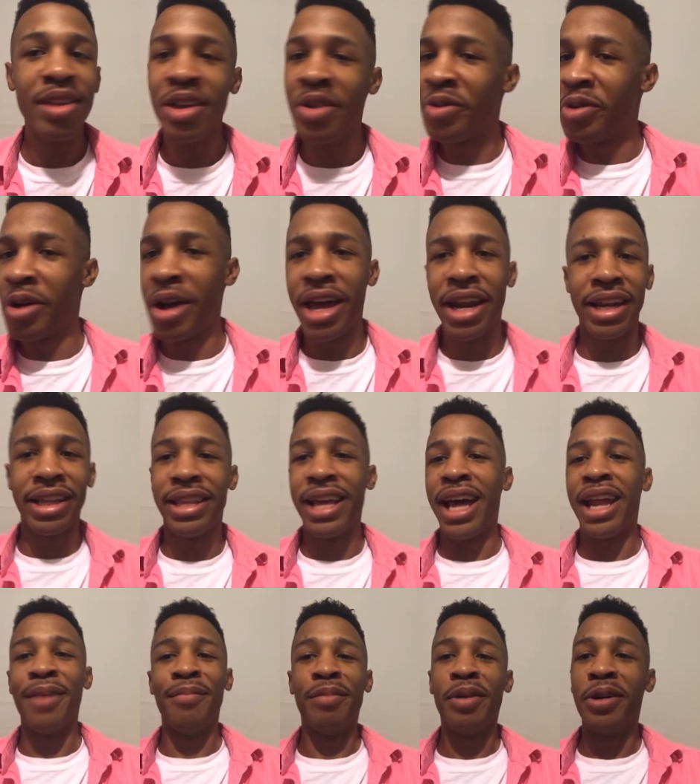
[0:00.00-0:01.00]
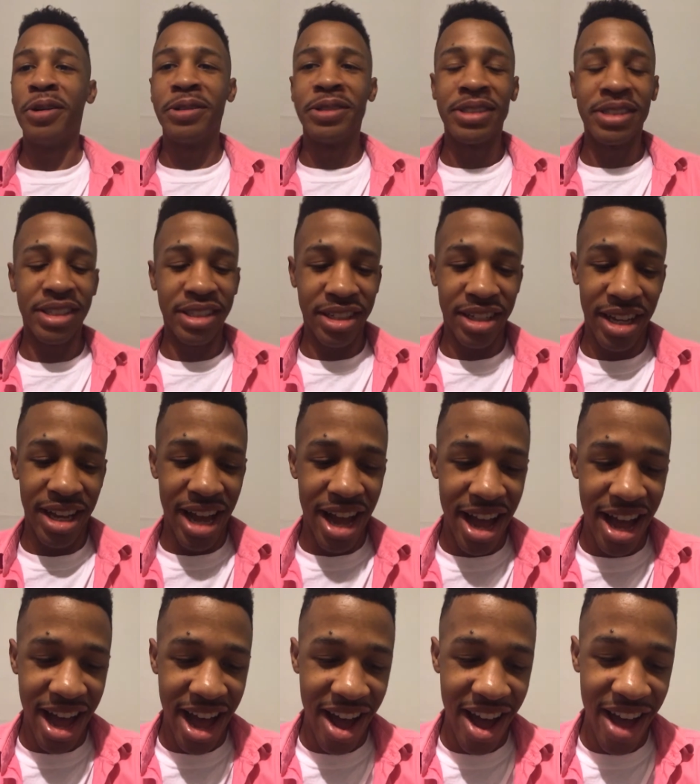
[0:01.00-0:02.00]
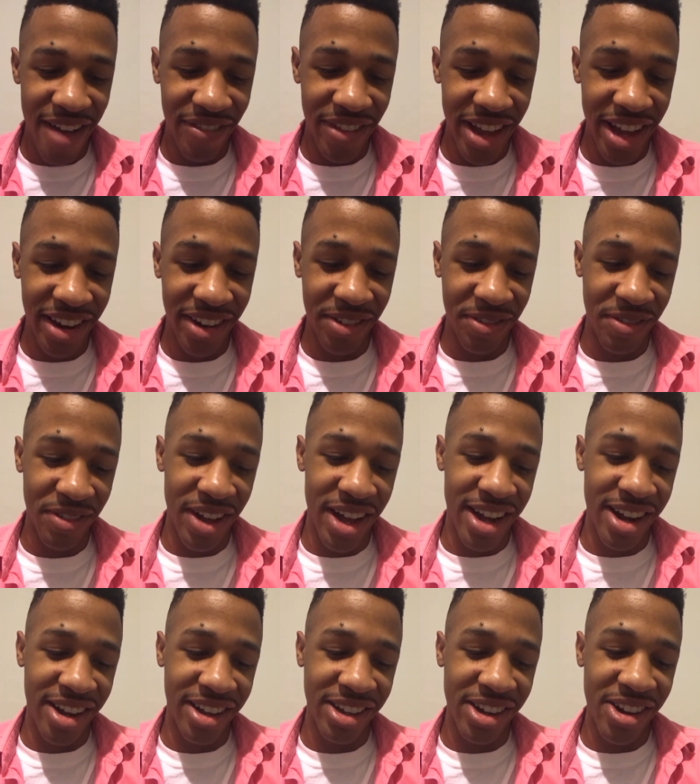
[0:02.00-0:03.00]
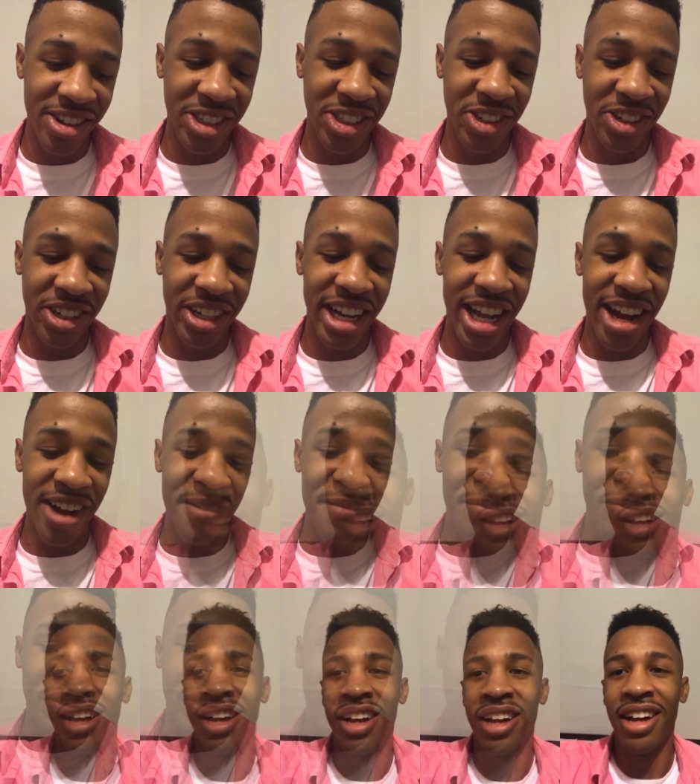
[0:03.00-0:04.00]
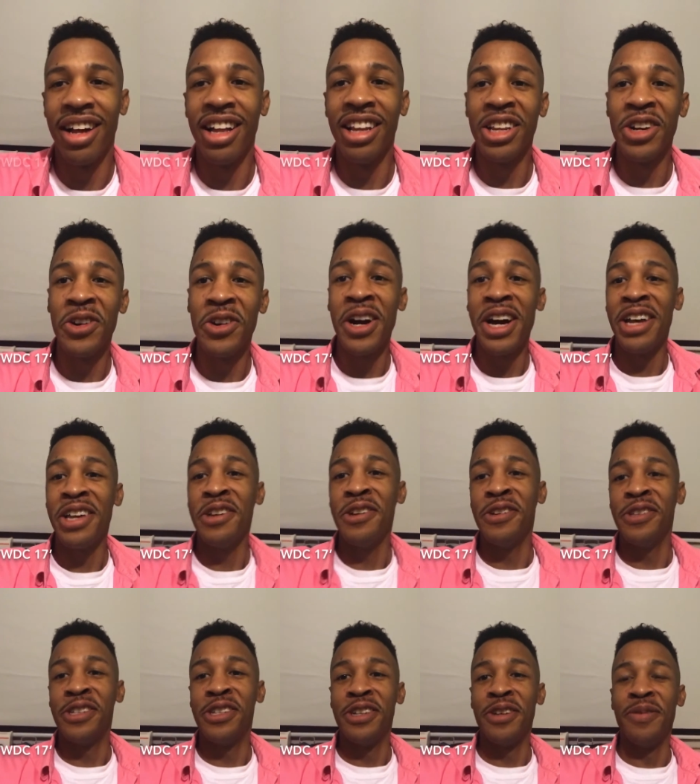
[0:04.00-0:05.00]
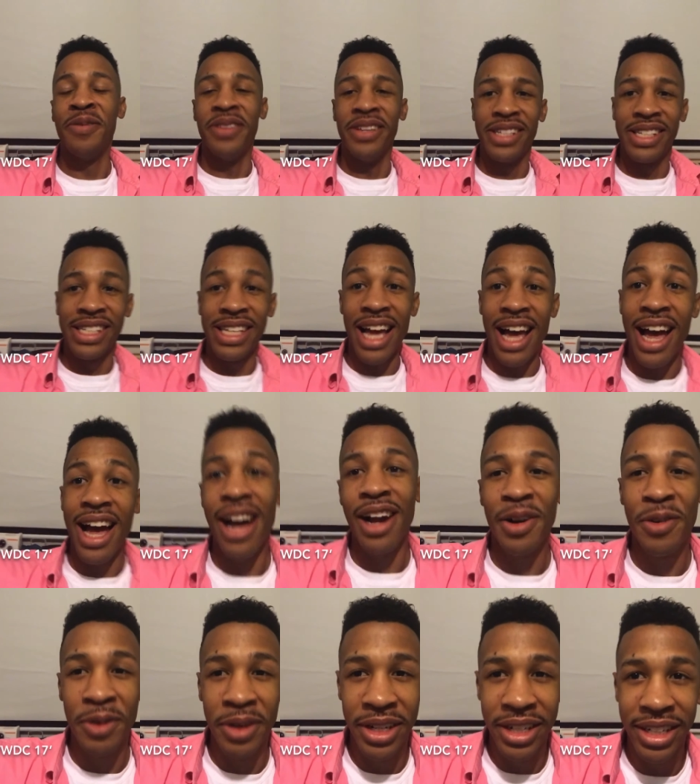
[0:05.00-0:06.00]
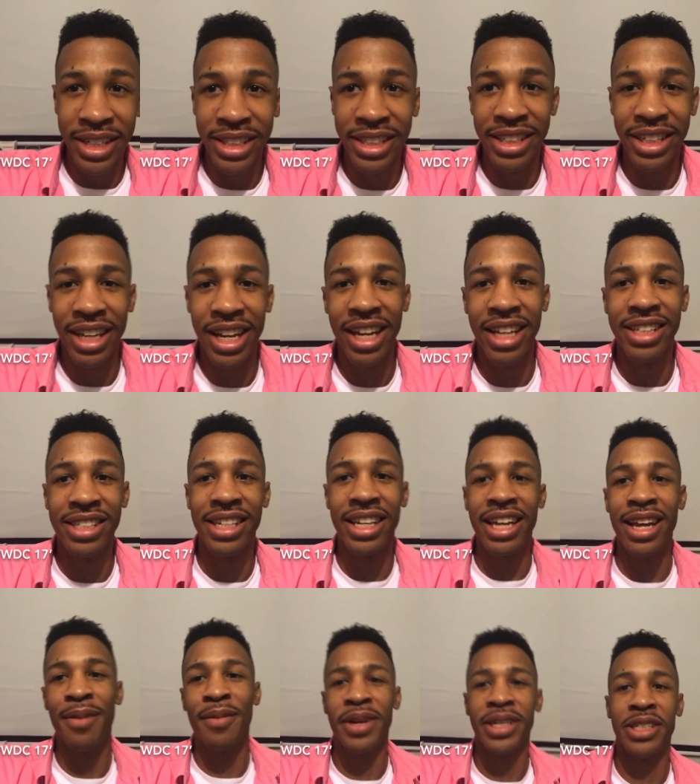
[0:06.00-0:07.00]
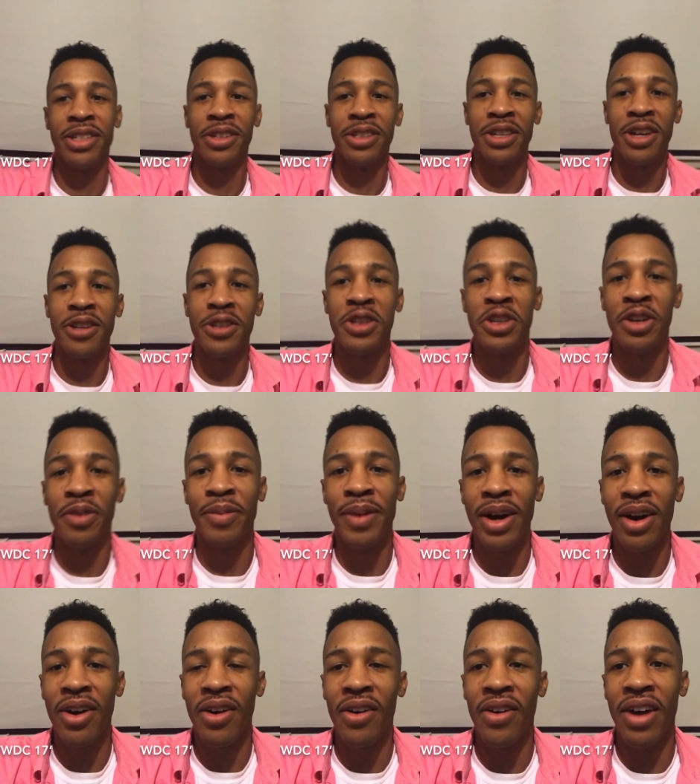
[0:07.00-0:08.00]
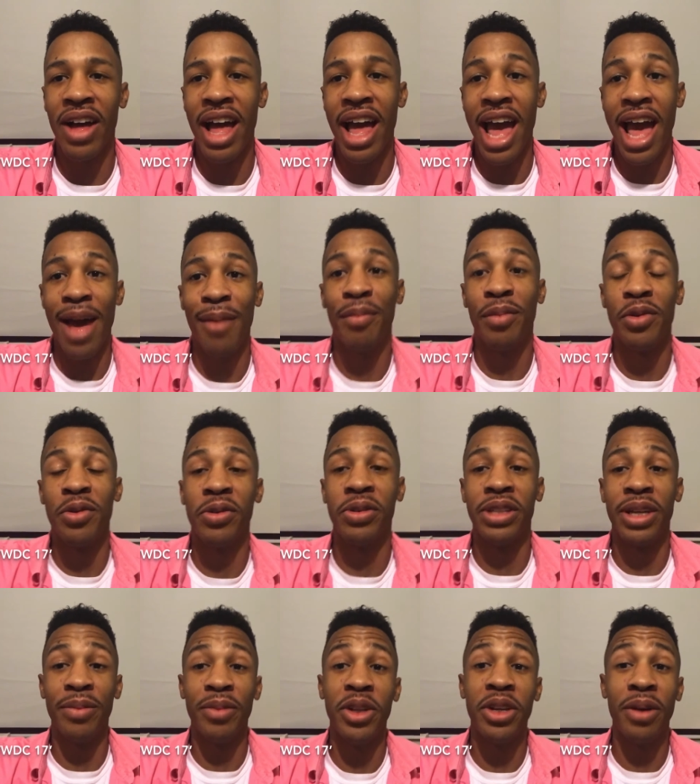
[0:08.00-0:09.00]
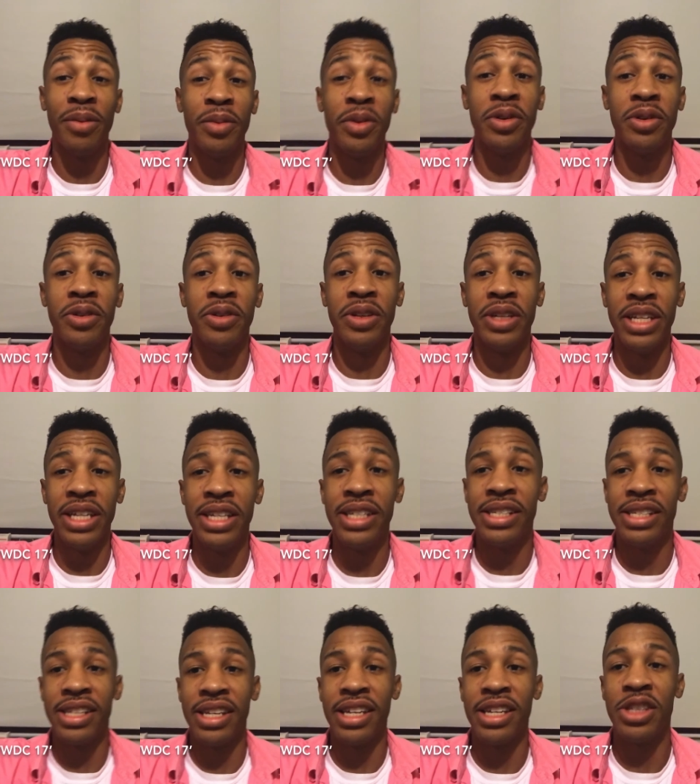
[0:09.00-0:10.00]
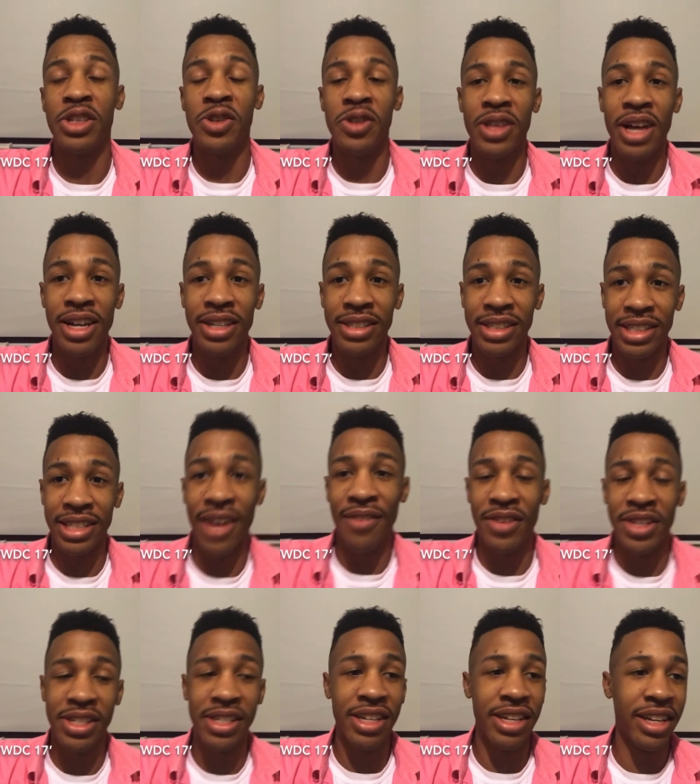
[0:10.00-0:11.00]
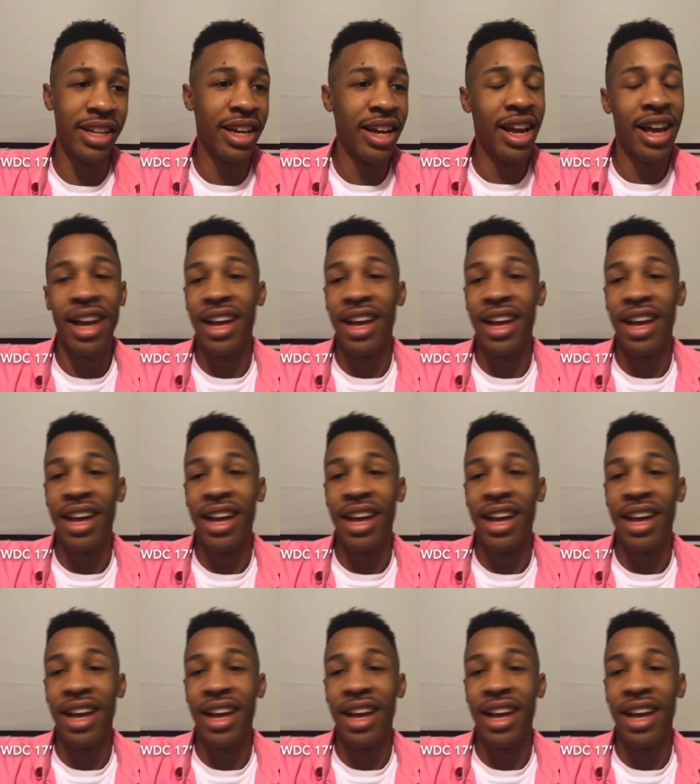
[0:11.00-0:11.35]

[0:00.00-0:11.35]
we'll edit that in post. I'll have that all sorted out. Aloha YouTube, this is AcquaNINJA, and today I'm actually going to talk to you about Apple WWDC 2017.